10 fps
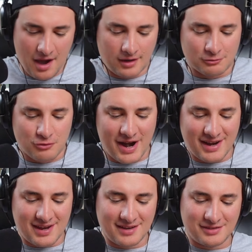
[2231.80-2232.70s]

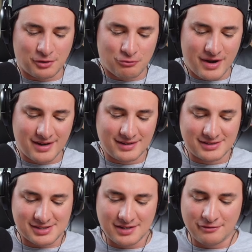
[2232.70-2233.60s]
Ranking the
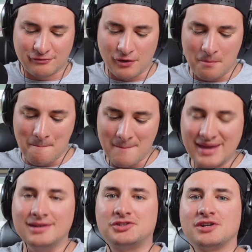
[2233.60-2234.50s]
rings from
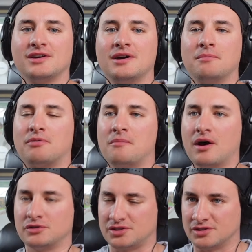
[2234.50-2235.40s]
major
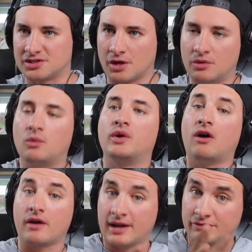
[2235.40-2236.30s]
promotions. So we're
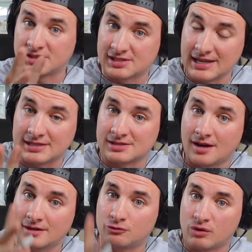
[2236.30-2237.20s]
not going to have the
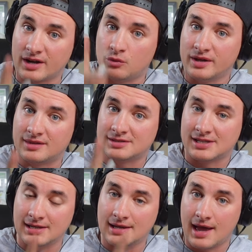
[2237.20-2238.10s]
6-sided ring with
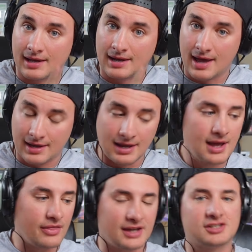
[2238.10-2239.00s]
TNA.
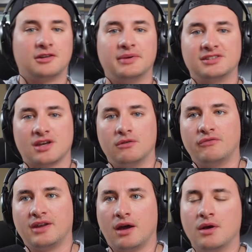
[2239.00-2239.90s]
That's going to be its own
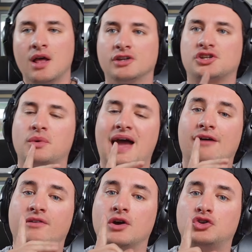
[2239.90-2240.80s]
video. So we
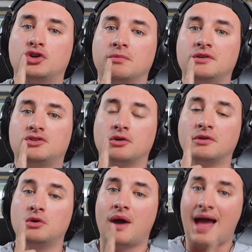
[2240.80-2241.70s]
have
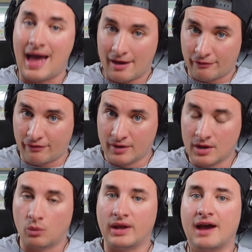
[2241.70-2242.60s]
WWF.
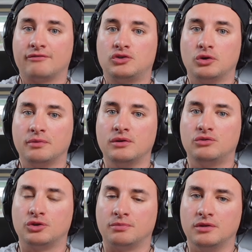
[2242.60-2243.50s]
We have
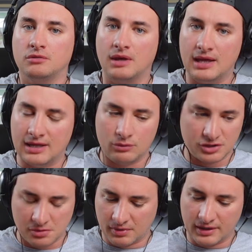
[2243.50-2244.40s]
WWE,
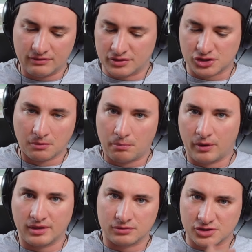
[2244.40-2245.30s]
which I believe at some
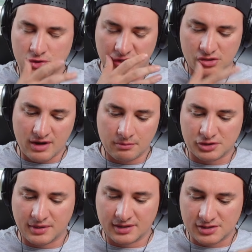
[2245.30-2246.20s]
point there was a switch around
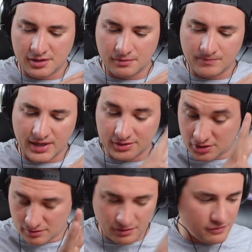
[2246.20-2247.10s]
between the two, as
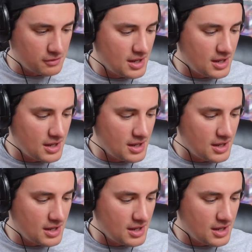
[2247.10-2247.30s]
you confirmed.